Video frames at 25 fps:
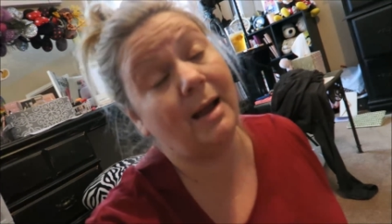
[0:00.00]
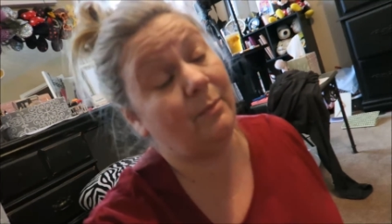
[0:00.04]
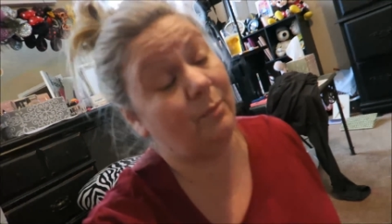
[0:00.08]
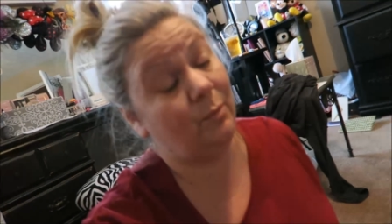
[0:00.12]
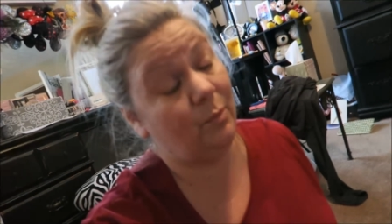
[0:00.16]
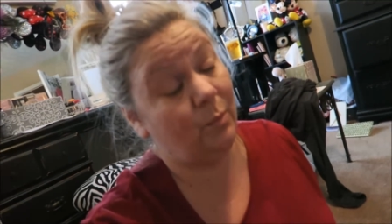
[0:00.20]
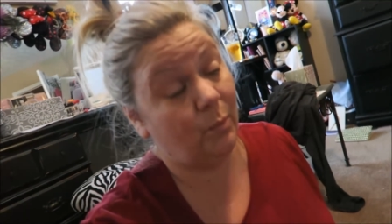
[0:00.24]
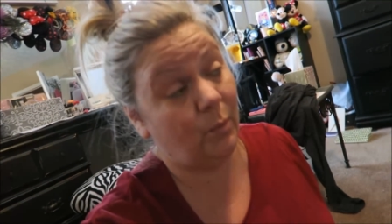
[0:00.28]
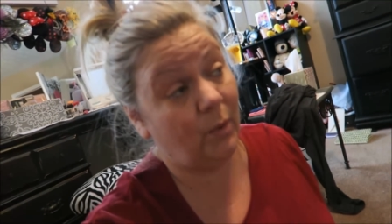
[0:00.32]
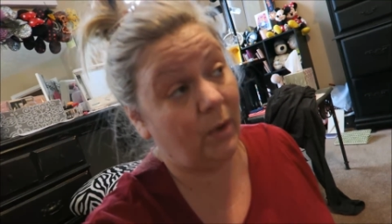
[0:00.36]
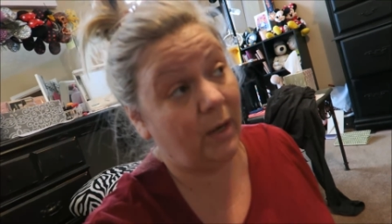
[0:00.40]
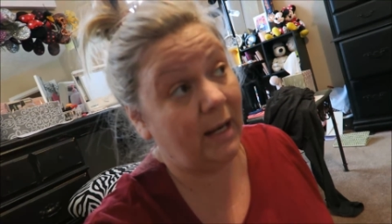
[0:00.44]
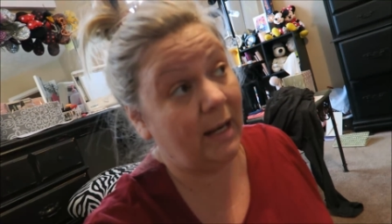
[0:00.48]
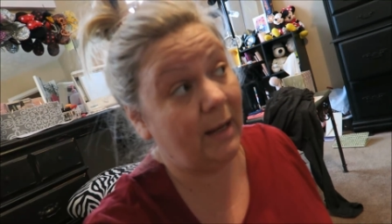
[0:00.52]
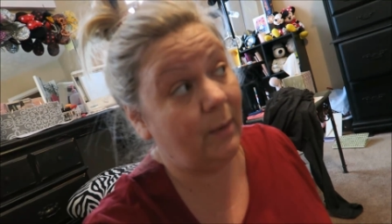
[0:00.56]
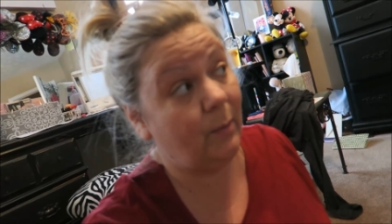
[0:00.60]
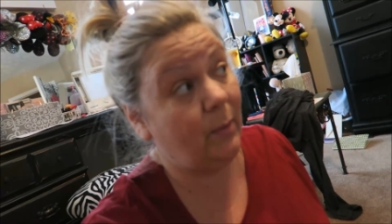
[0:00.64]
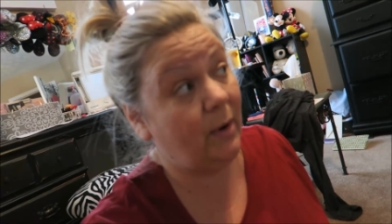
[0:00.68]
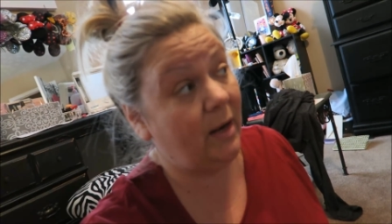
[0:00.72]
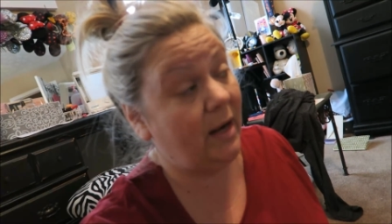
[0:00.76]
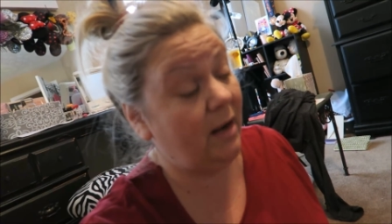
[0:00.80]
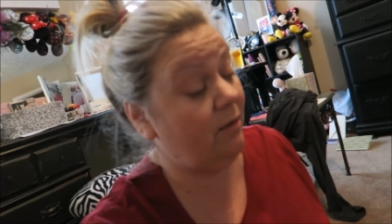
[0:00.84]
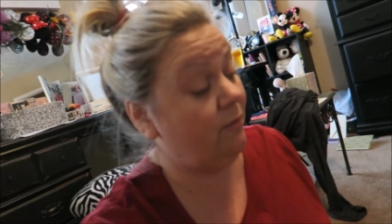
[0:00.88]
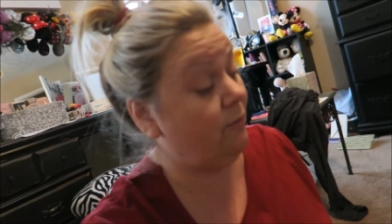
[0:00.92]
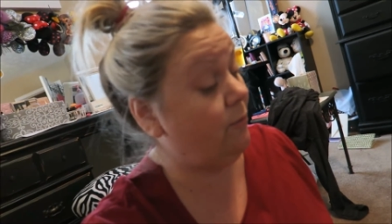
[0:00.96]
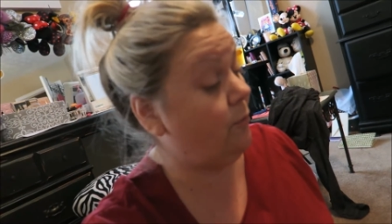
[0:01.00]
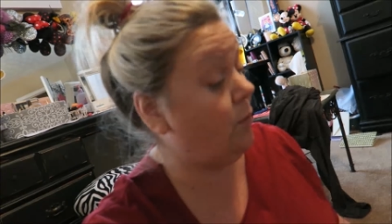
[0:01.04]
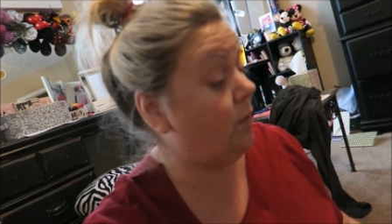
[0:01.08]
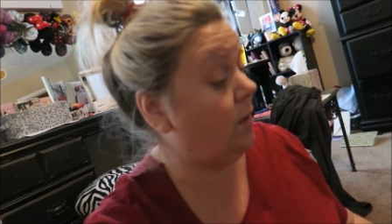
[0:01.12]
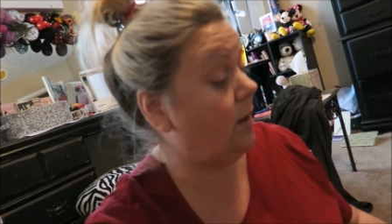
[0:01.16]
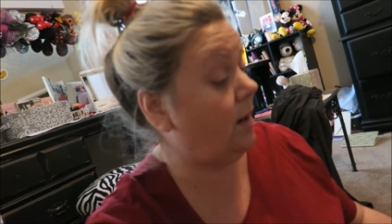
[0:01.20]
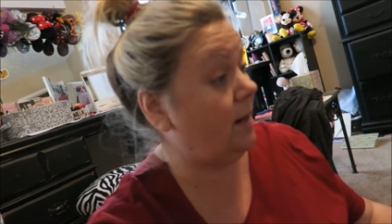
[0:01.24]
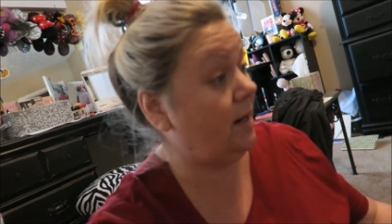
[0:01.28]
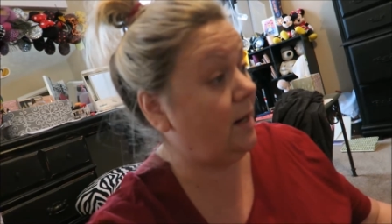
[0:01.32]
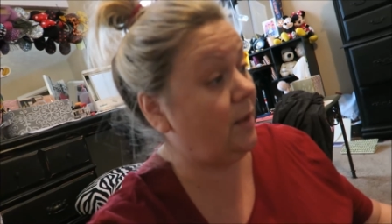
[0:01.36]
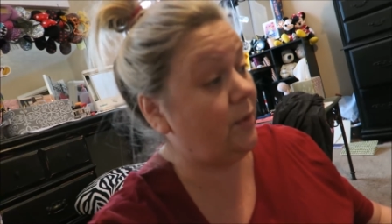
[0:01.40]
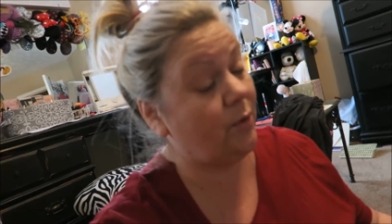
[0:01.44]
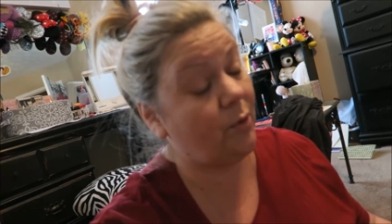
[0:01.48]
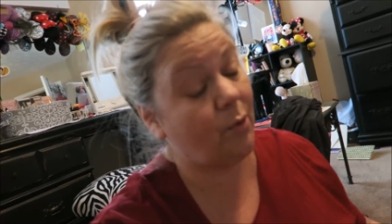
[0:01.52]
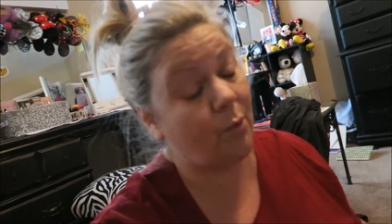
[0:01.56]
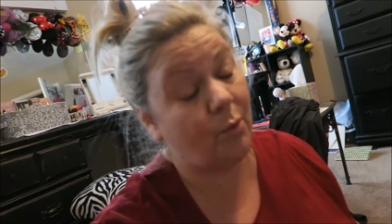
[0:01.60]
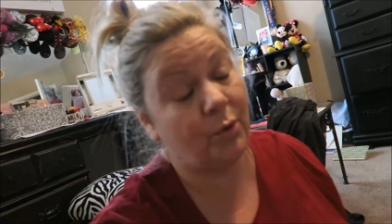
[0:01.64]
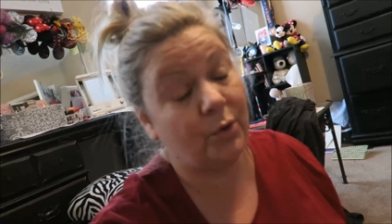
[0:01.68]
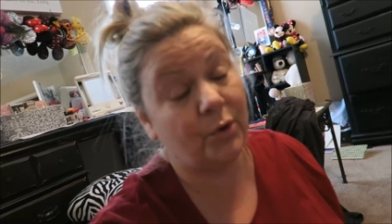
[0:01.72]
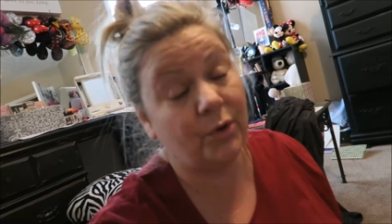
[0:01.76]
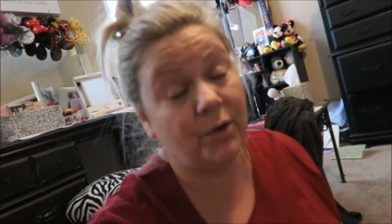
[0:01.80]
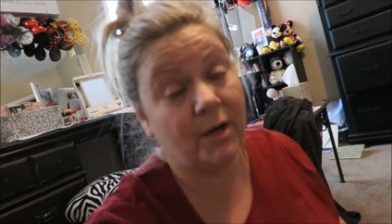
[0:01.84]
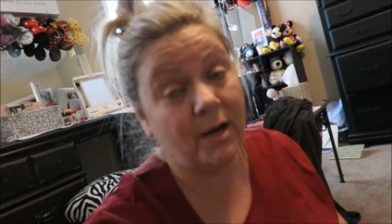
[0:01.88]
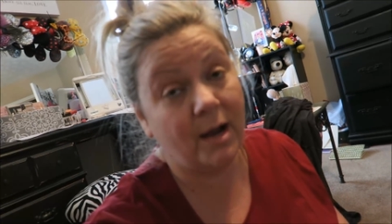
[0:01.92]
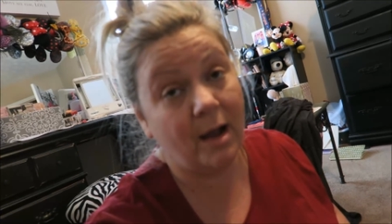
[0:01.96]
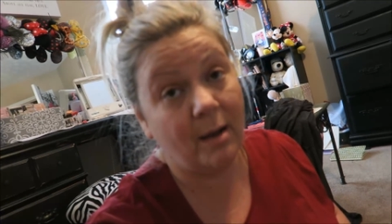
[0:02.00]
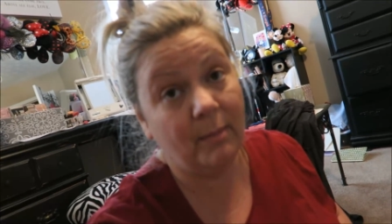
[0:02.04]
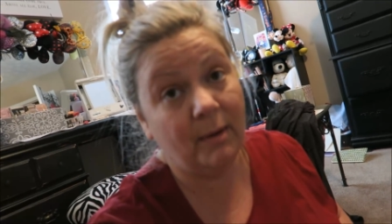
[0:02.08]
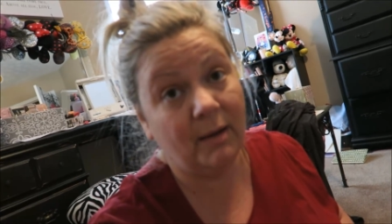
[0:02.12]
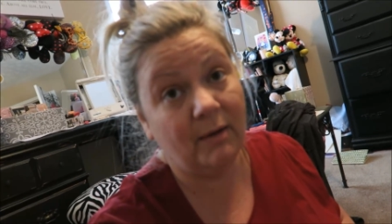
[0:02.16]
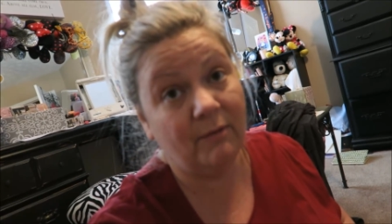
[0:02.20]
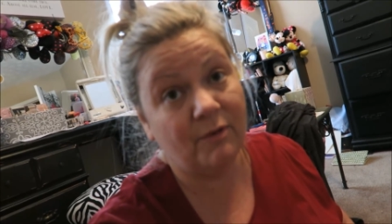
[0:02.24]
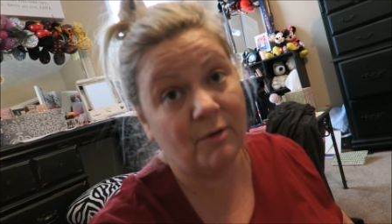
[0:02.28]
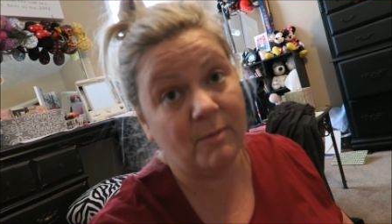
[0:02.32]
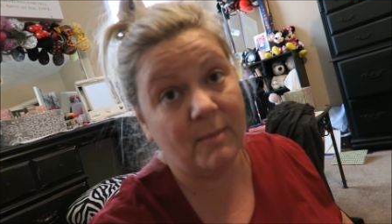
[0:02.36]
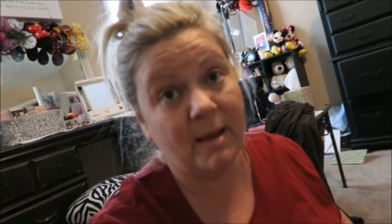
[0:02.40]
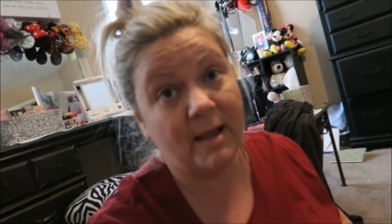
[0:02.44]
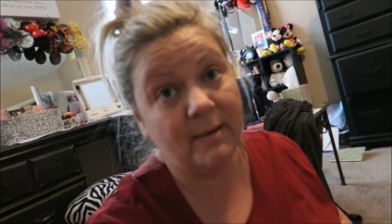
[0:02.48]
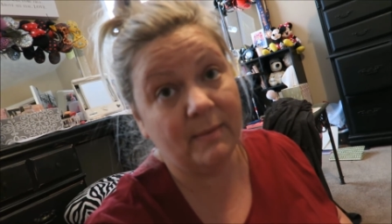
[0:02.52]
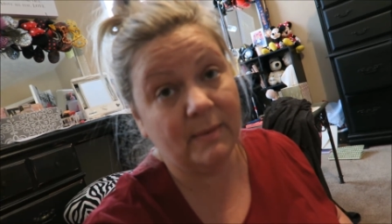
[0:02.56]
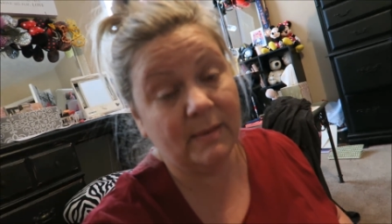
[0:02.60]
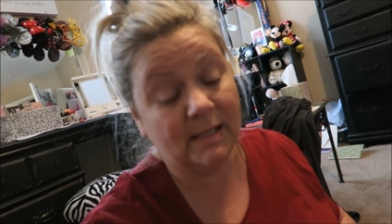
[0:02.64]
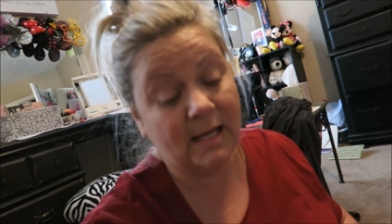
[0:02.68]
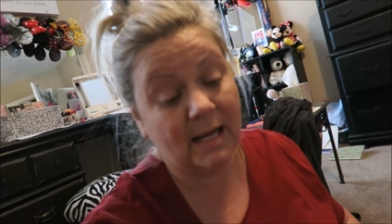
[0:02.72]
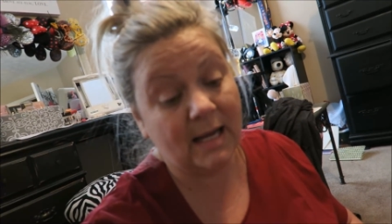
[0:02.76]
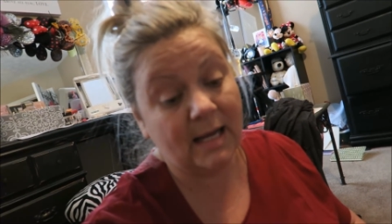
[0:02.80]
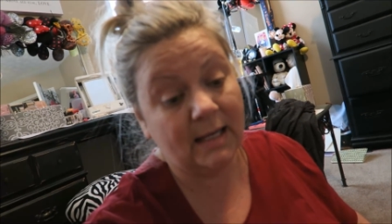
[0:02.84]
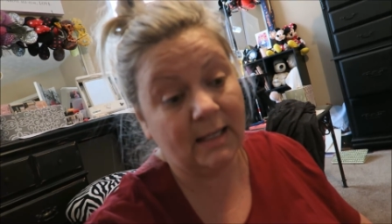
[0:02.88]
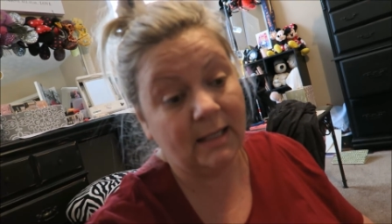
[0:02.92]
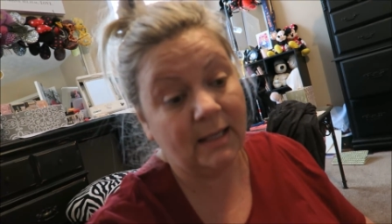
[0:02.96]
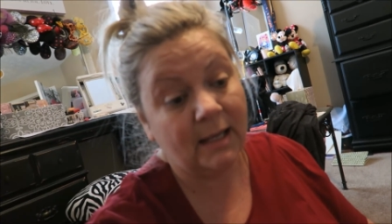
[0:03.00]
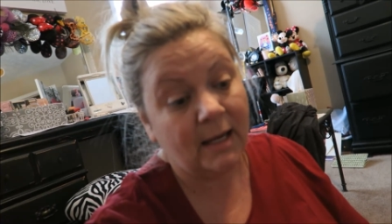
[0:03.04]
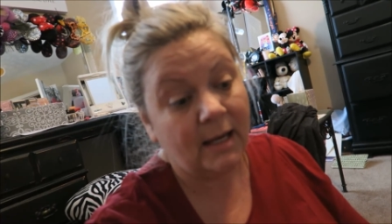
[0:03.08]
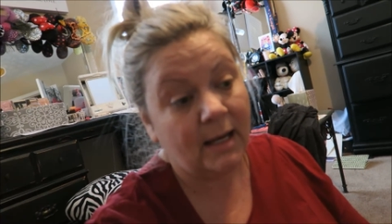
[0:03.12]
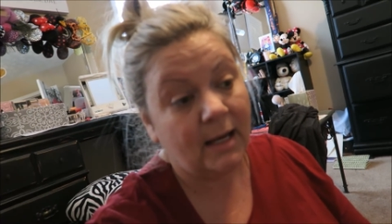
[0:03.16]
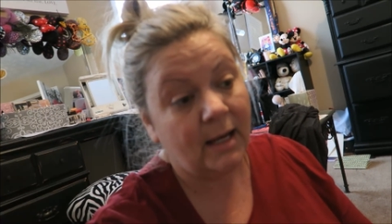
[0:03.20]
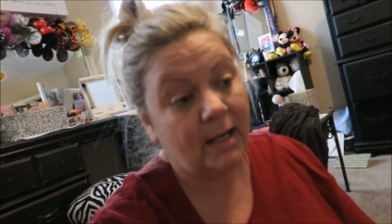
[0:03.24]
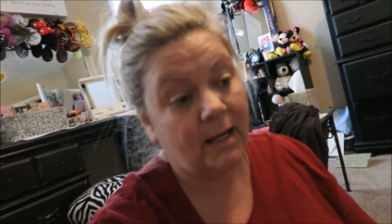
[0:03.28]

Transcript: I'm waiting for another order to come in from Amazon,